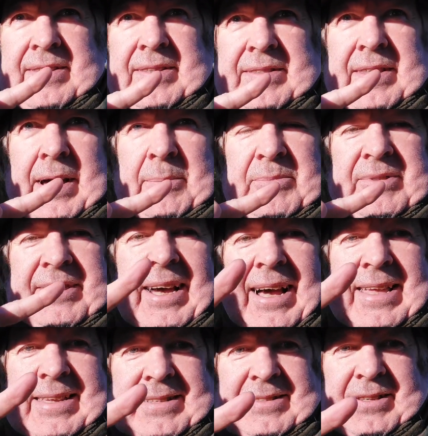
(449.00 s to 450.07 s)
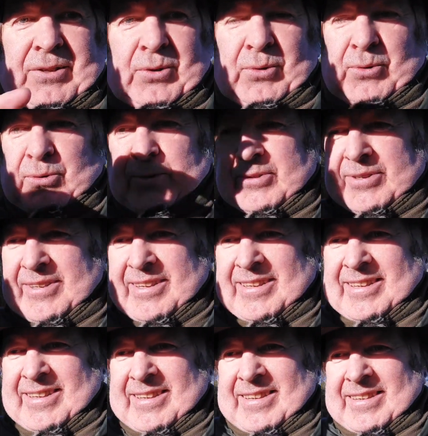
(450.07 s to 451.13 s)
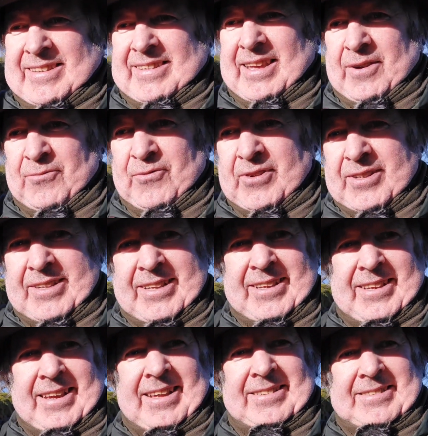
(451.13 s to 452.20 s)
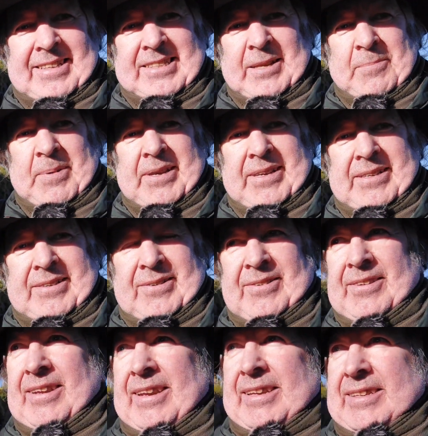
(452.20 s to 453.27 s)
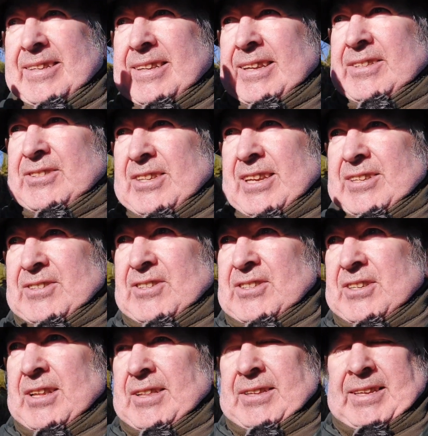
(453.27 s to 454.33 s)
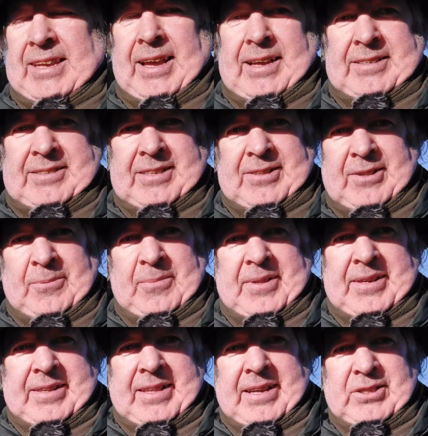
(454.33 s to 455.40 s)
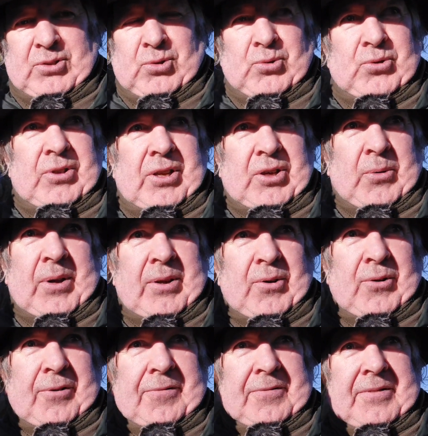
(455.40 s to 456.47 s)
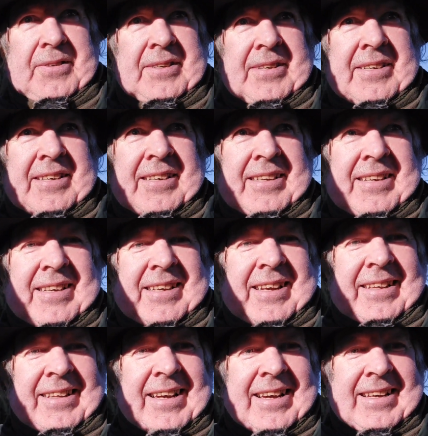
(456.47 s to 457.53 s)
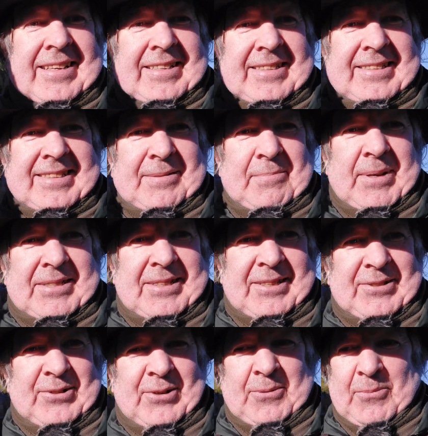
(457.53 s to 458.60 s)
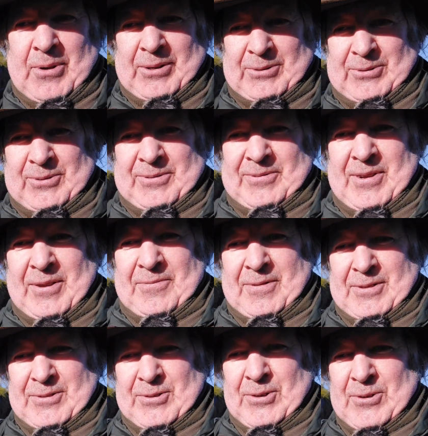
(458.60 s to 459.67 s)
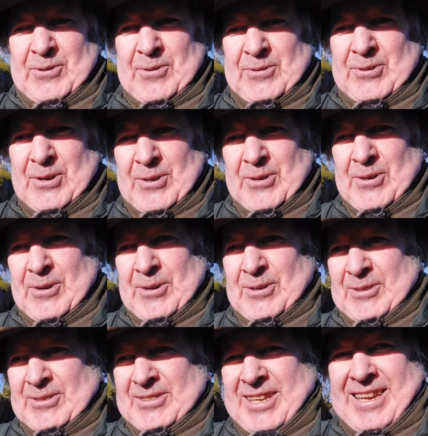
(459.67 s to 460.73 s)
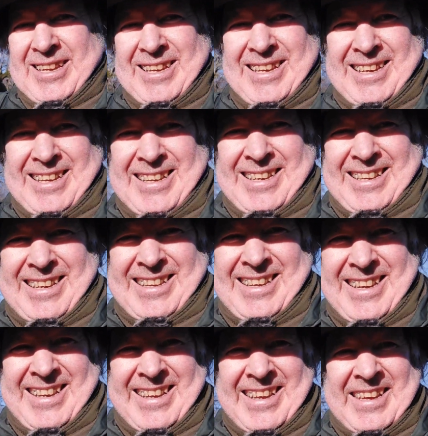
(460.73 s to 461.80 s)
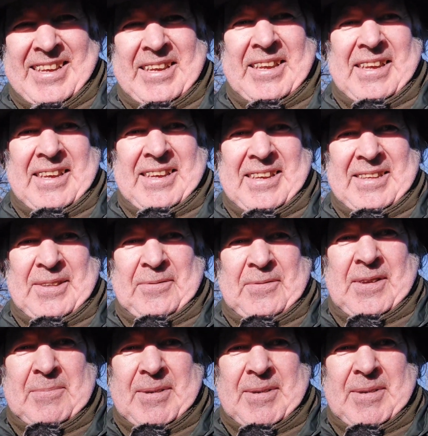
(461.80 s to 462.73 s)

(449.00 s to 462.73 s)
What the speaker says: that I'm dying to do, that I'm really anticipating on, and it concerns Stirling Castle up there, that I show you quite often, and that is Reverend John Knox, the